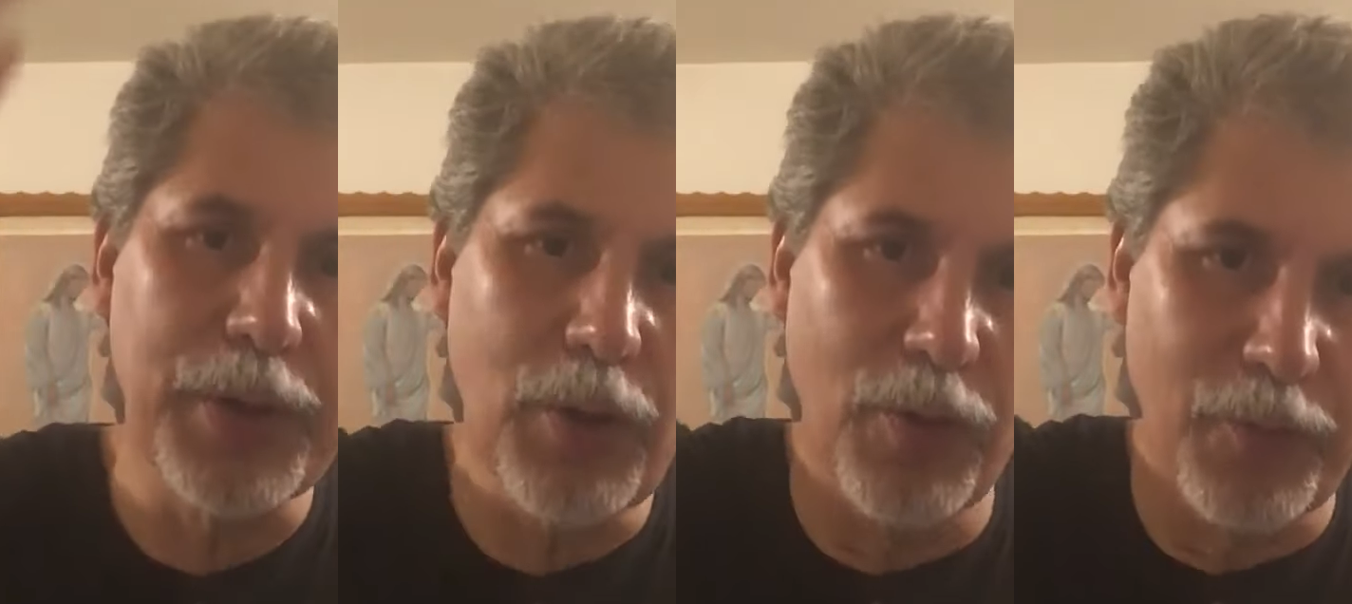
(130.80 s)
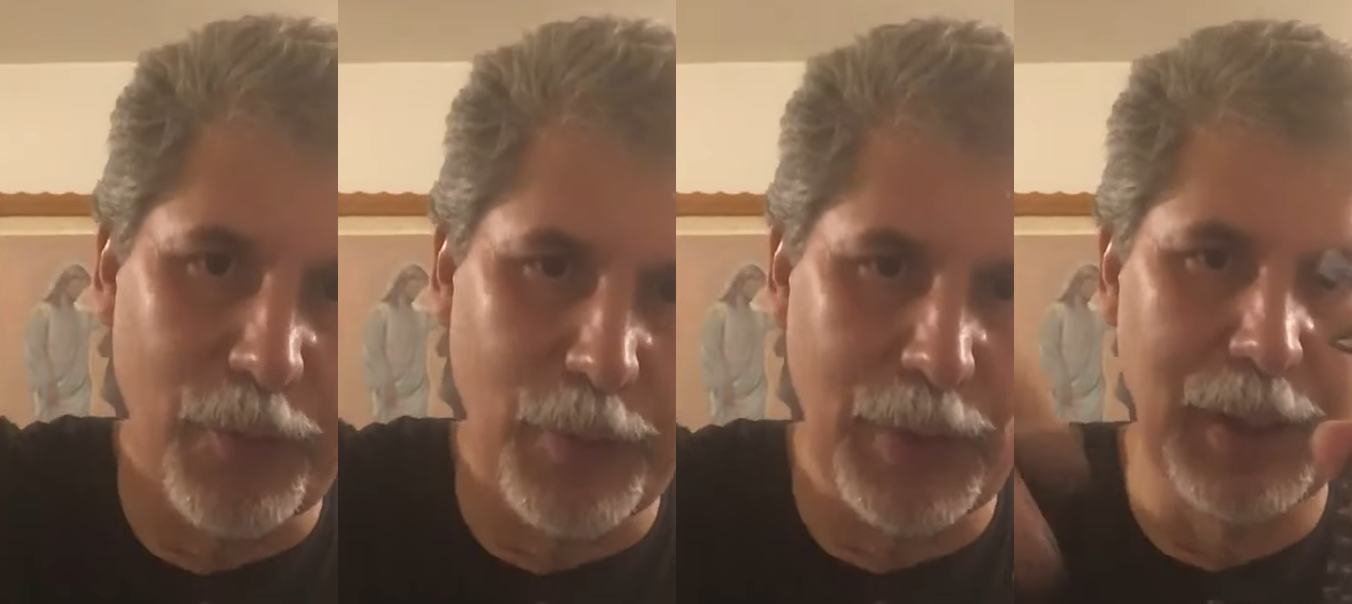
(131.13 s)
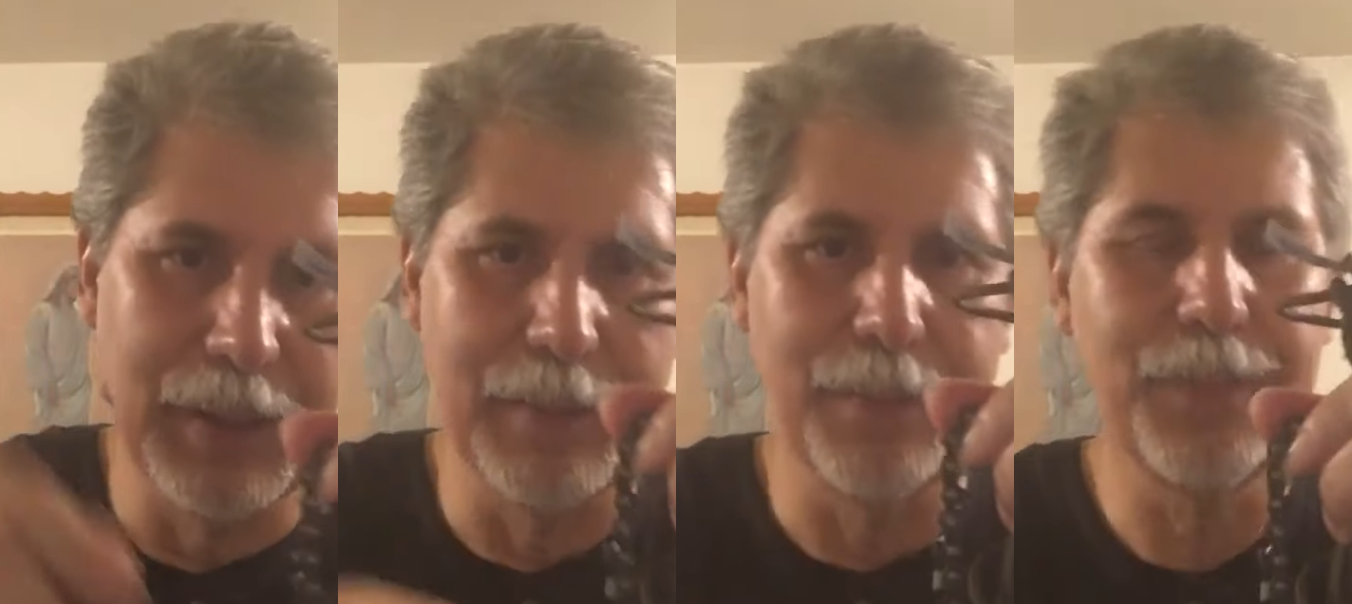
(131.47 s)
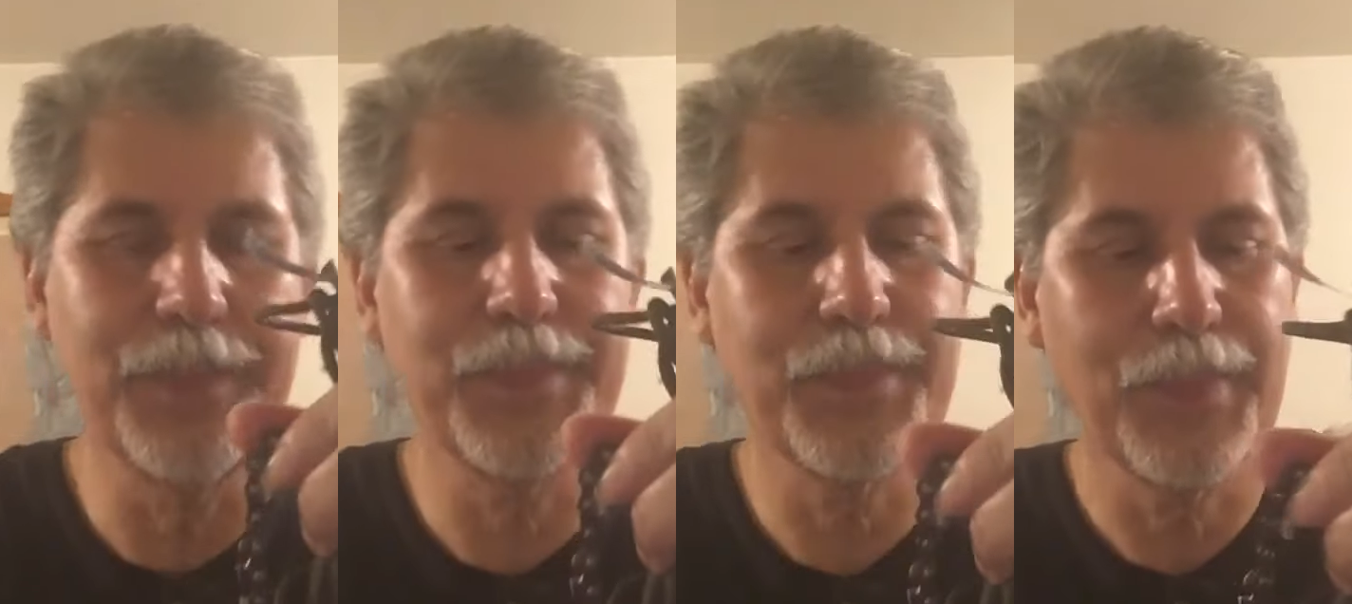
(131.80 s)
it over a limb
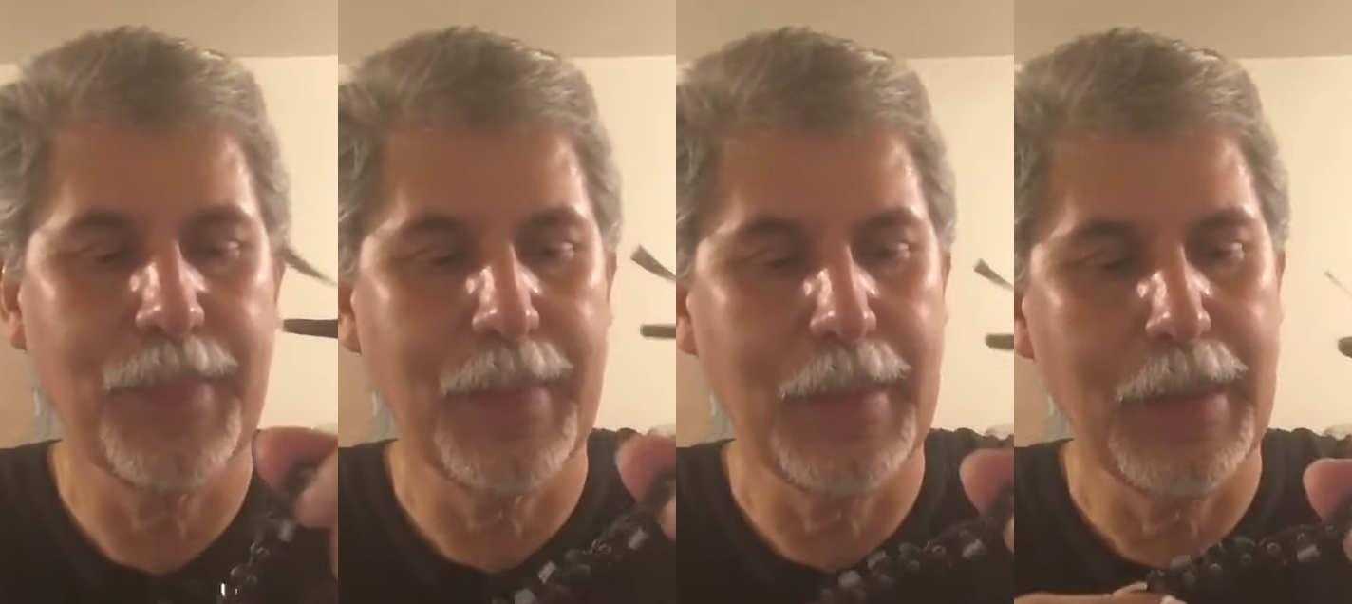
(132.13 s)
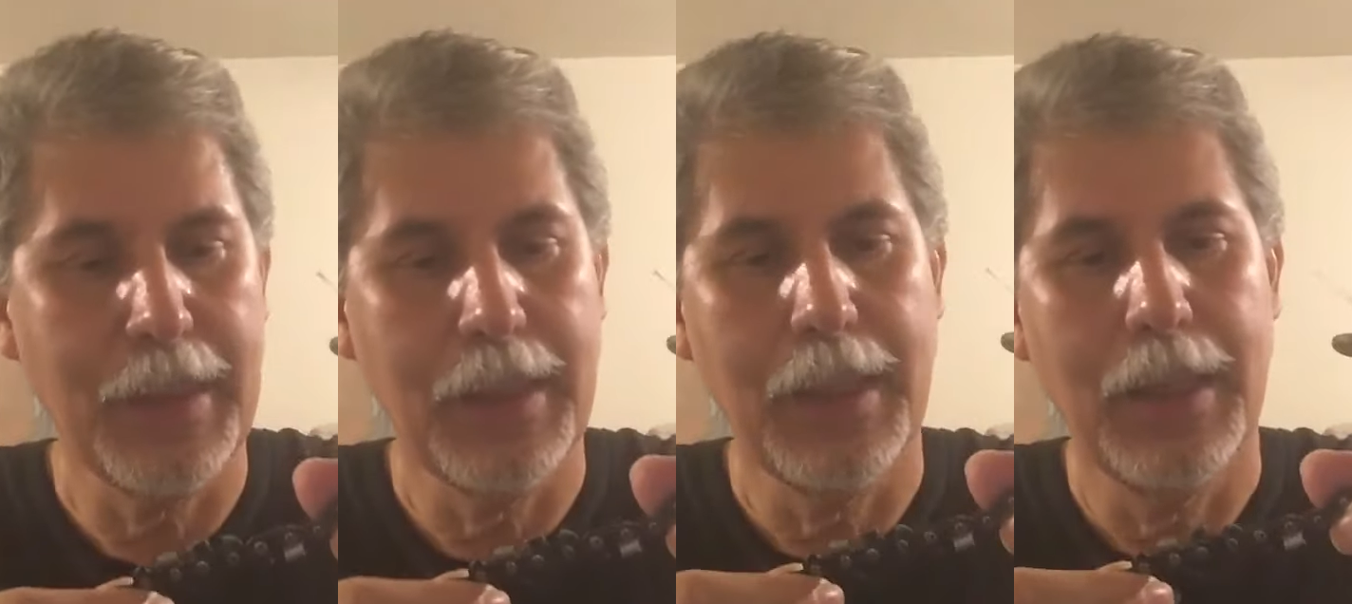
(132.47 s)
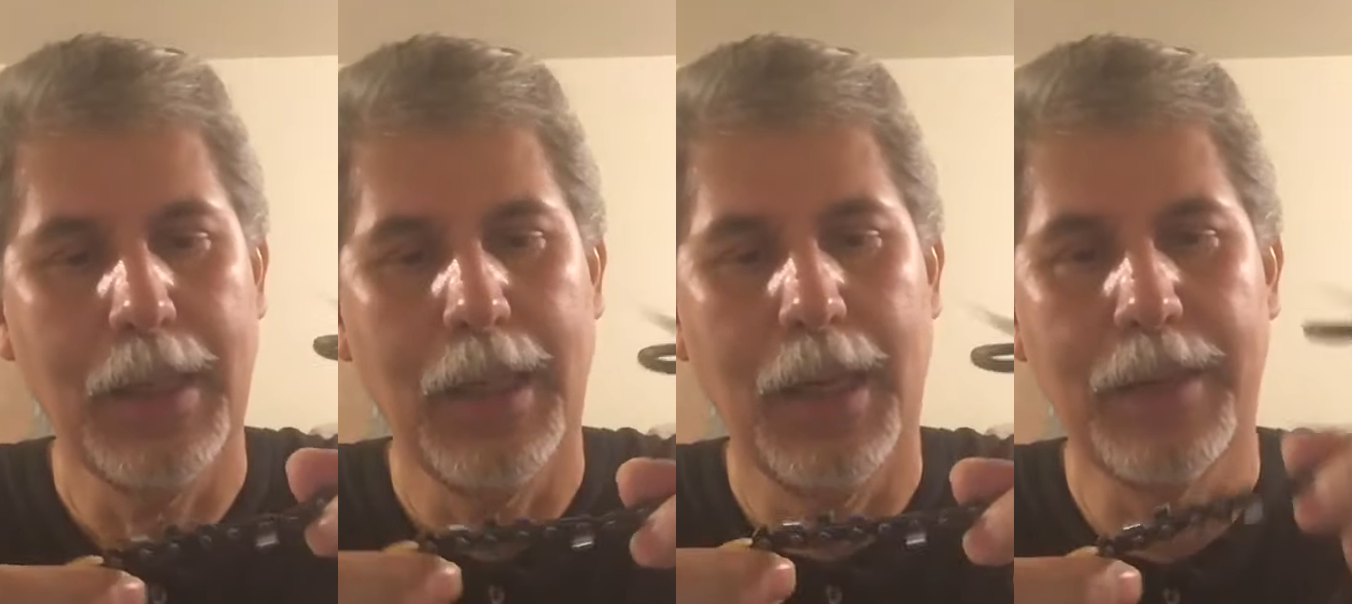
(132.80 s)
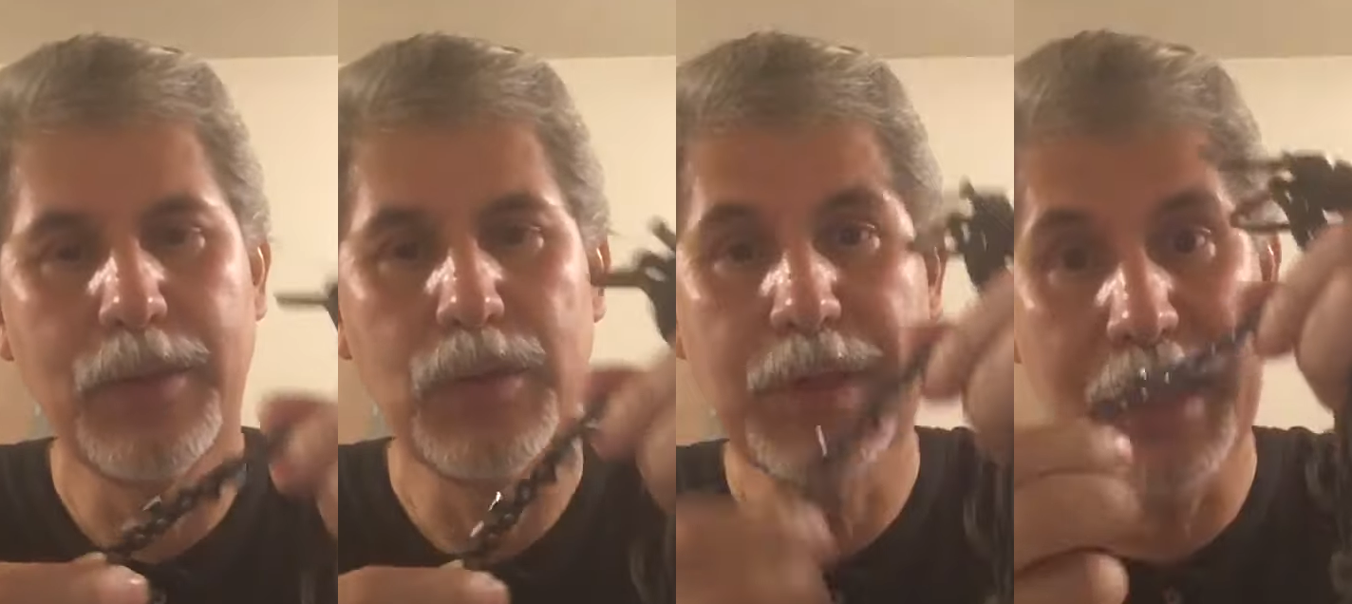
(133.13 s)

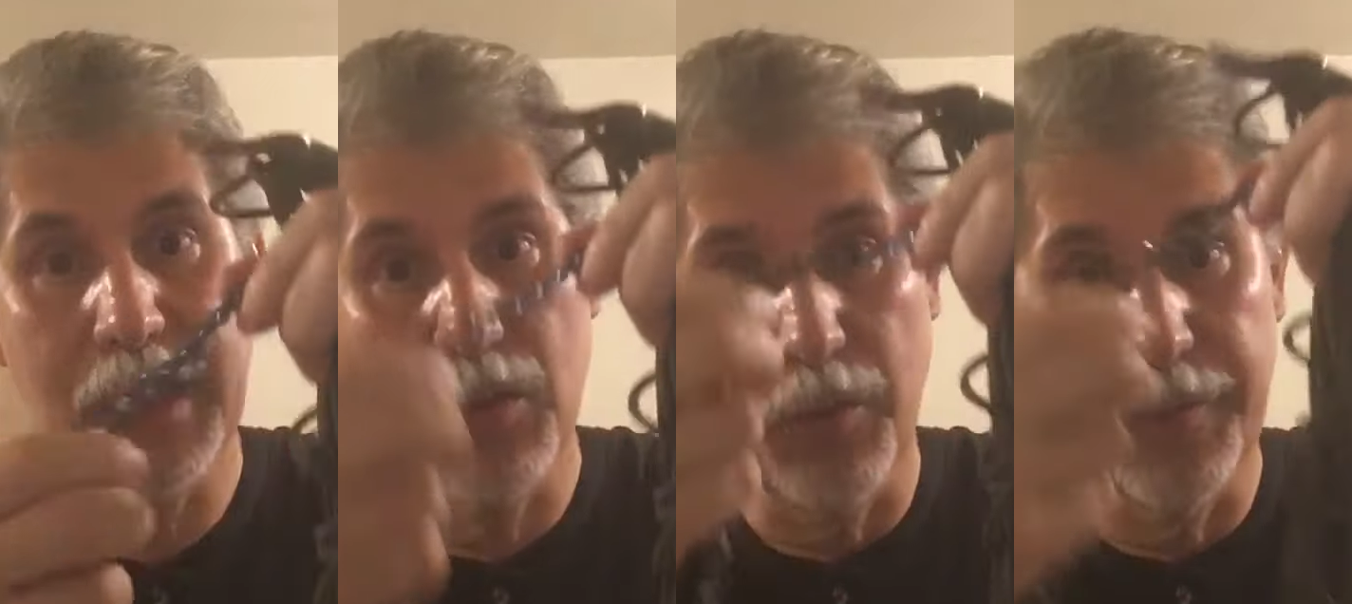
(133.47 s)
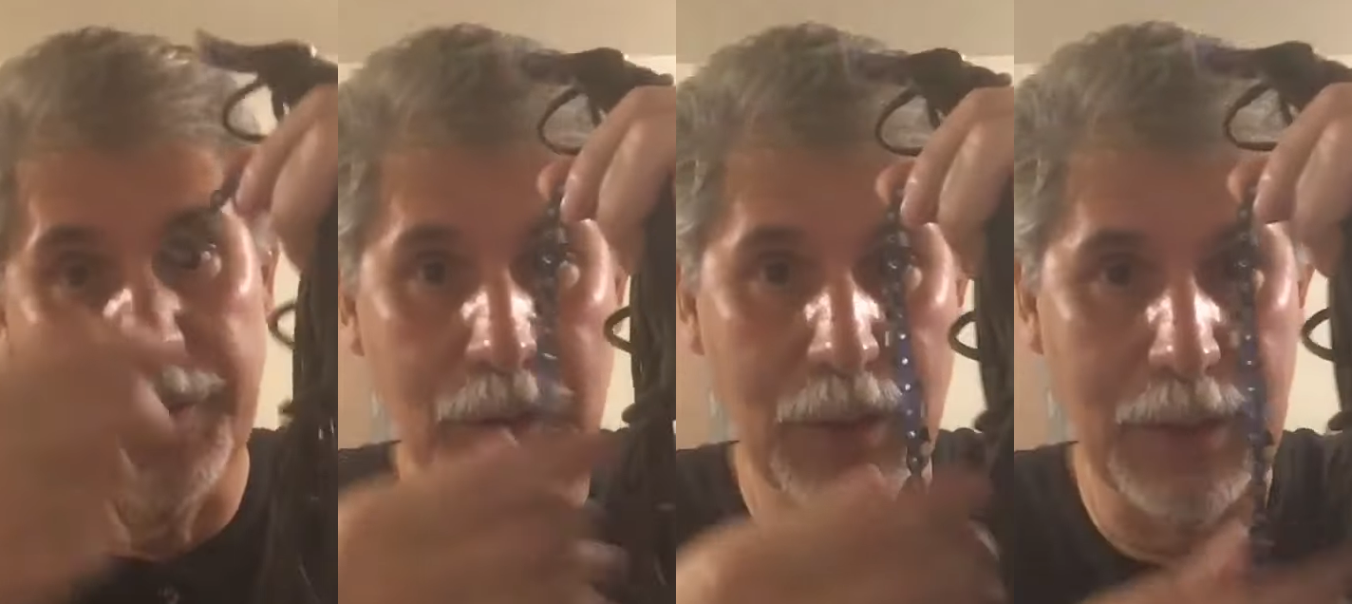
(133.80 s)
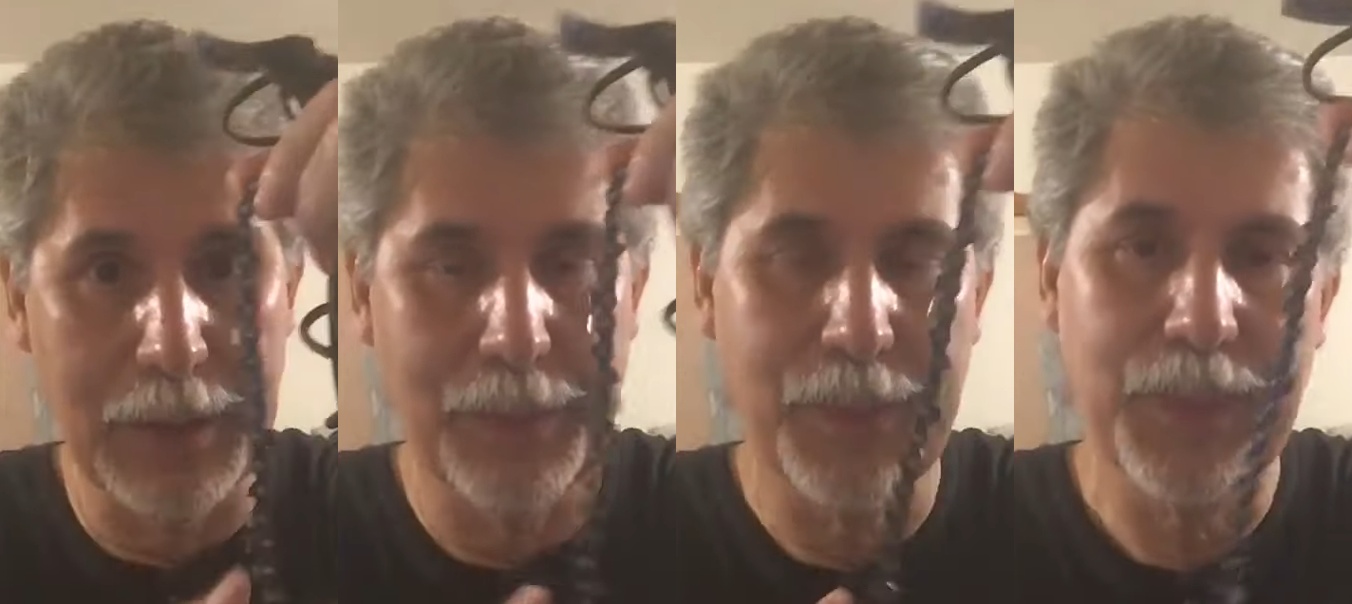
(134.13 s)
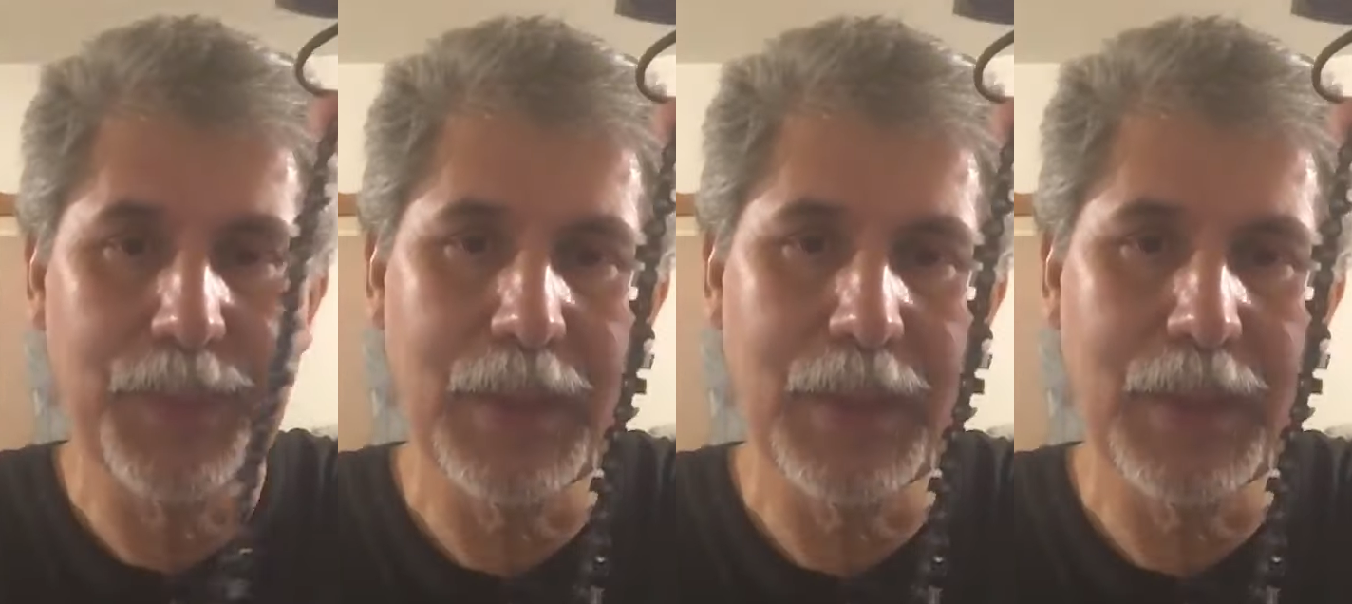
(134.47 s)
and you get it over the limb,